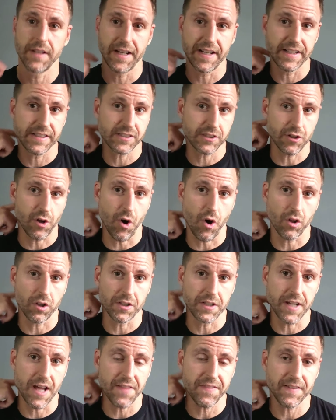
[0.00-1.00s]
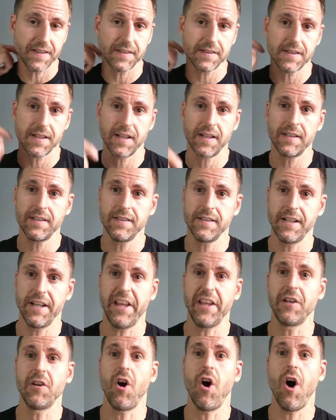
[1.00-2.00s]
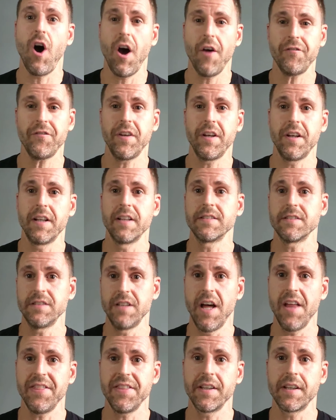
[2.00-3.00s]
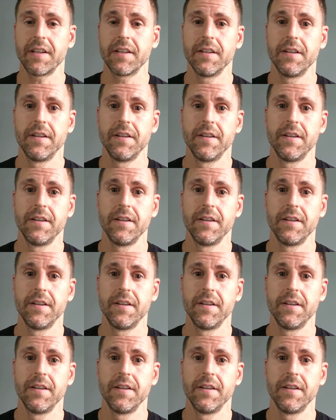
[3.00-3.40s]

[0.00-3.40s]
And it's an all or nothing thing, and often it's nothing.